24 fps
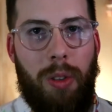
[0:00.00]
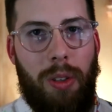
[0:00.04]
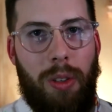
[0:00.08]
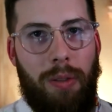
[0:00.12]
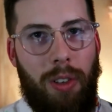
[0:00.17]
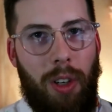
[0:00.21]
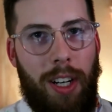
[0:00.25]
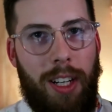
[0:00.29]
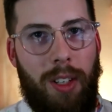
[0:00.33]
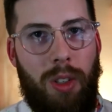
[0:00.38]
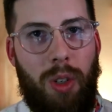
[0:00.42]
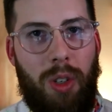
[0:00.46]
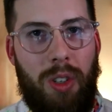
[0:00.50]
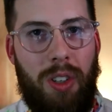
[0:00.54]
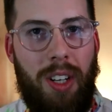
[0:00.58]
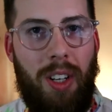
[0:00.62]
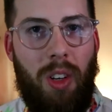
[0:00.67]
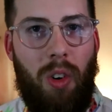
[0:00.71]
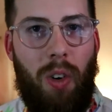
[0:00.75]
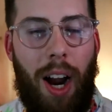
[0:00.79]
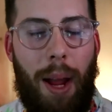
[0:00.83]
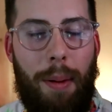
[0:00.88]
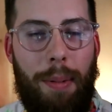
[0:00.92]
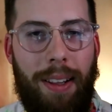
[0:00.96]
So if you're interested
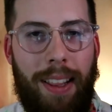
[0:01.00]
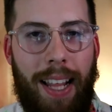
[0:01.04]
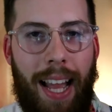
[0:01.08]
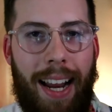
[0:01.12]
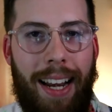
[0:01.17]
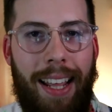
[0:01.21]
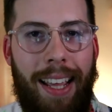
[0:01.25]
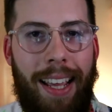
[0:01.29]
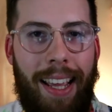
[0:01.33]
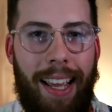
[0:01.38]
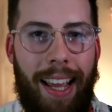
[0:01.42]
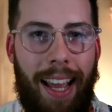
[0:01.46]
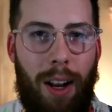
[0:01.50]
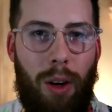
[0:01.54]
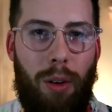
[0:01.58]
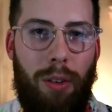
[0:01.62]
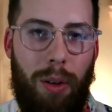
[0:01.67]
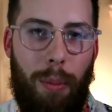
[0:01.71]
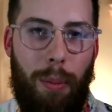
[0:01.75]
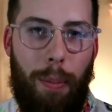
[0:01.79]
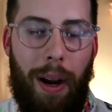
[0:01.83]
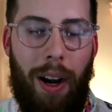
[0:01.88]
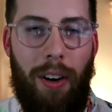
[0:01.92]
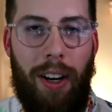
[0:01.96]
in grabbing that, head
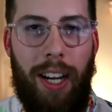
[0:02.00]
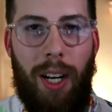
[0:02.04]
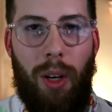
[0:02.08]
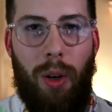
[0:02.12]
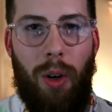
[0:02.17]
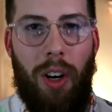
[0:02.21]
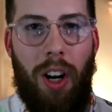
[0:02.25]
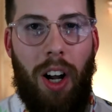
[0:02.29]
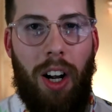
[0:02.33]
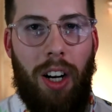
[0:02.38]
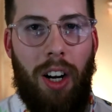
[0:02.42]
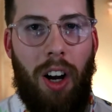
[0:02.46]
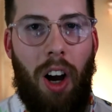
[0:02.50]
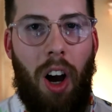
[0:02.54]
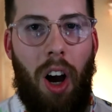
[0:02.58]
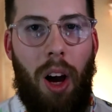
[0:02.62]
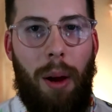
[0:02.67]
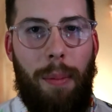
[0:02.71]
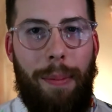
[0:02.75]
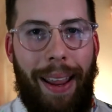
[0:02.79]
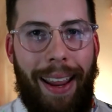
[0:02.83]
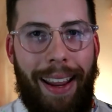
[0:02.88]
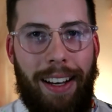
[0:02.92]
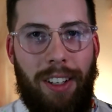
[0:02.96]
over to
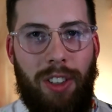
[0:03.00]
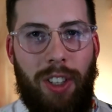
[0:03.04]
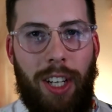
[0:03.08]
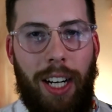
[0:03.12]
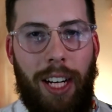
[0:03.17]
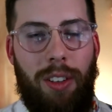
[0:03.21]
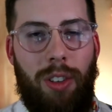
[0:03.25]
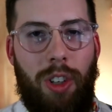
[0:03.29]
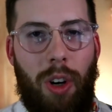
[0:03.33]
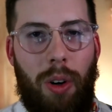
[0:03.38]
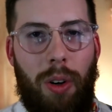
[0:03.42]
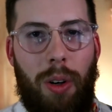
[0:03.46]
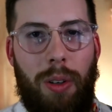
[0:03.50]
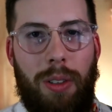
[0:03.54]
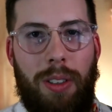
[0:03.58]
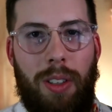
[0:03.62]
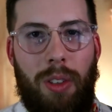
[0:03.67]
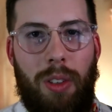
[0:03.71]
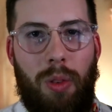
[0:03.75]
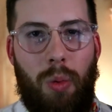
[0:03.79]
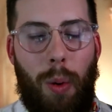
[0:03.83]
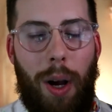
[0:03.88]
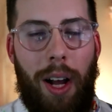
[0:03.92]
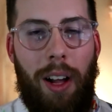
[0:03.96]
parakeeto.com and check the show
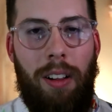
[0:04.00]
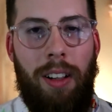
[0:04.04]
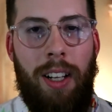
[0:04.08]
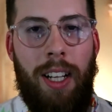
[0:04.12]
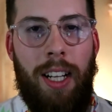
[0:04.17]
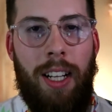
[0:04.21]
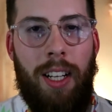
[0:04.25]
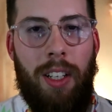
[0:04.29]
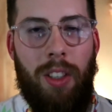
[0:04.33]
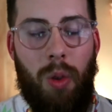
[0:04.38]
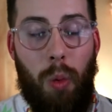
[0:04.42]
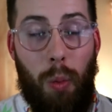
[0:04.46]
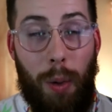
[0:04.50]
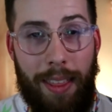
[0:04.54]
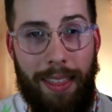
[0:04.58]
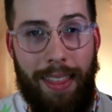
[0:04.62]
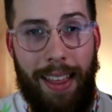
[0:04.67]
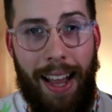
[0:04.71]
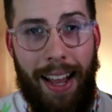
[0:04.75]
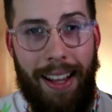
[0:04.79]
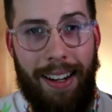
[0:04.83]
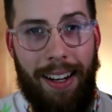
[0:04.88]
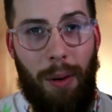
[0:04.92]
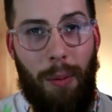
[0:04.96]
notes as well. So with
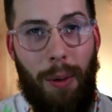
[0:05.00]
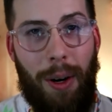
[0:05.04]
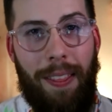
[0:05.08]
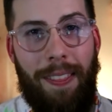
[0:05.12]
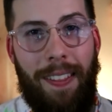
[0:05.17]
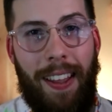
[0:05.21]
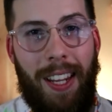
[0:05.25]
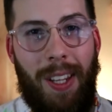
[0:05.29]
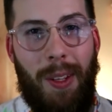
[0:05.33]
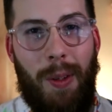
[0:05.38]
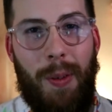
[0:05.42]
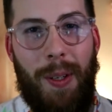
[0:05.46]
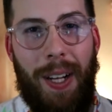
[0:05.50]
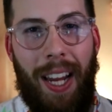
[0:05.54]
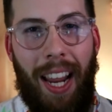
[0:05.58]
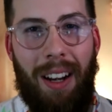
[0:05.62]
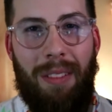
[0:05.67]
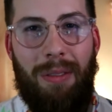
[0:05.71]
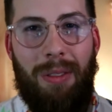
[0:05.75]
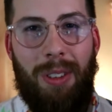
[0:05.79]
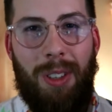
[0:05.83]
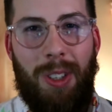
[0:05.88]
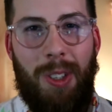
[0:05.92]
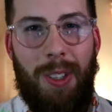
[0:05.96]
that, I want to thank you
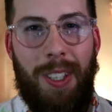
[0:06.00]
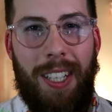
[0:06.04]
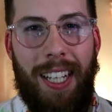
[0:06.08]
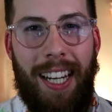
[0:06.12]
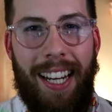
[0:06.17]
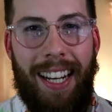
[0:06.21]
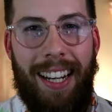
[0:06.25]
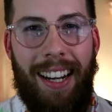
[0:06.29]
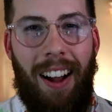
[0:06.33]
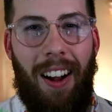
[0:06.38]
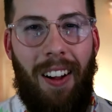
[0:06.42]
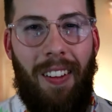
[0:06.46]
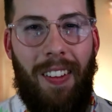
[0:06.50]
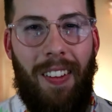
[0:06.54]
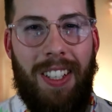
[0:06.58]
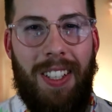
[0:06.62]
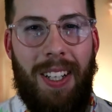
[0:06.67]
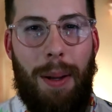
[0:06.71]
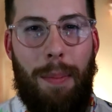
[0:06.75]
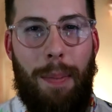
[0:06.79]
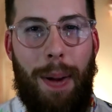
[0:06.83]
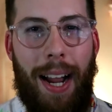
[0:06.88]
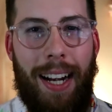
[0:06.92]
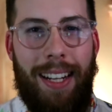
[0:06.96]
again for tuning in. I'll let you
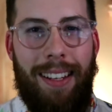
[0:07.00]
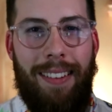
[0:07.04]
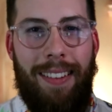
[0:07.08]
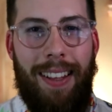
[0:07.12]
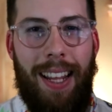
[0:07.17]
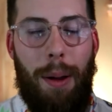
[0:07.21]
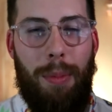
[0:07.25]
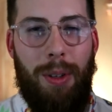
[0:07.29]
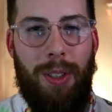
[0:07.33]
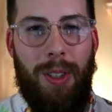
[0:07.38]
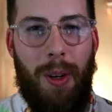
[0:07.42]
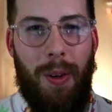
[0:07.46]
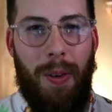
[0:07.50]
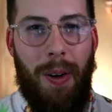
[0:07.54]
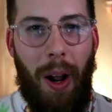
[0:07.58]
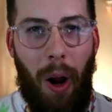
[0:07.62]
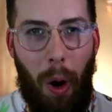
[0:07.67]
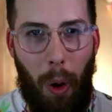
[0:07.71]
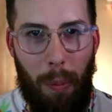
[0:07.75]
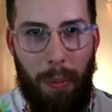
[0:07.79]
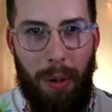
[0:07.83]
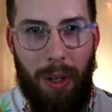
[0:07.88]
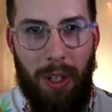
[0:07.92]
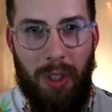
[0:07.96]
get back to the episode. I
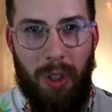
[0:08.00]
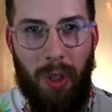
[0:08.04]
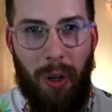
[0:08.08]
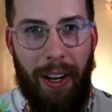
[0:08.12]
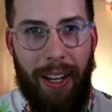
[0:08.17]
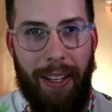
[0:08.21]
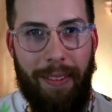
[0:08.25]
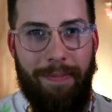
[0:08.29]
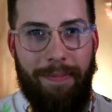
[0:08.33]
hope you enjoy it.